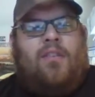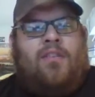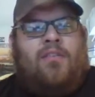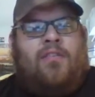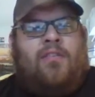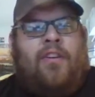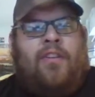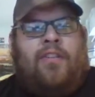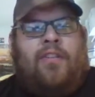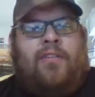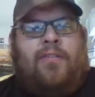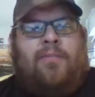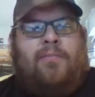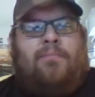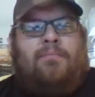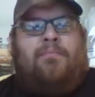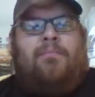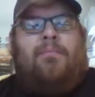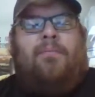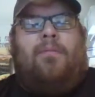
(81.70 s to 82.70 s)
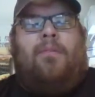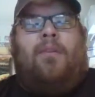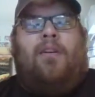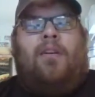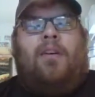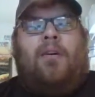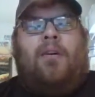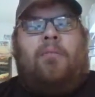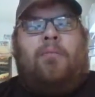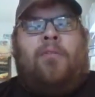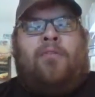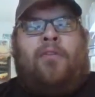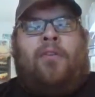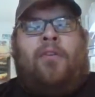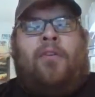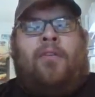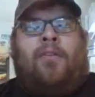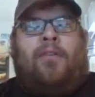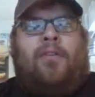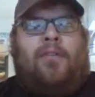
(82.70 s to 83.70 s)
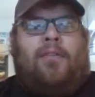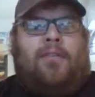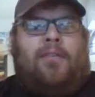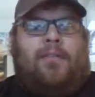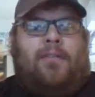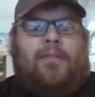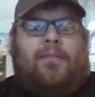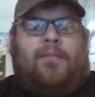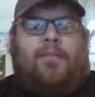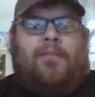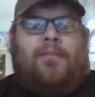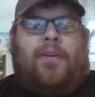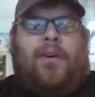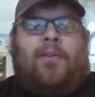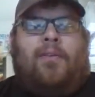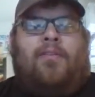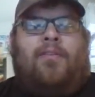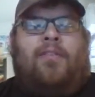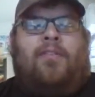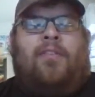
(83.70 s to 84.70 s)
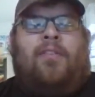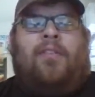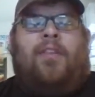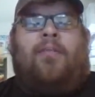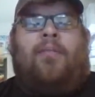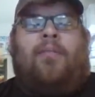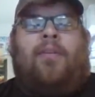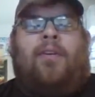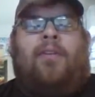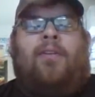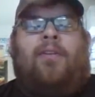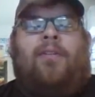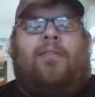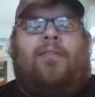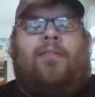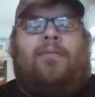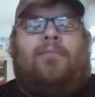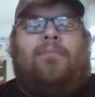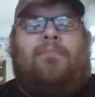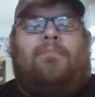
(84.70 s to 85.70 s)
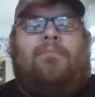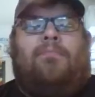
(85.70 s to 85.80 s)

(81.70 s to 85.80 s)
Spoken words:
trying to, majority of the viruses that they write are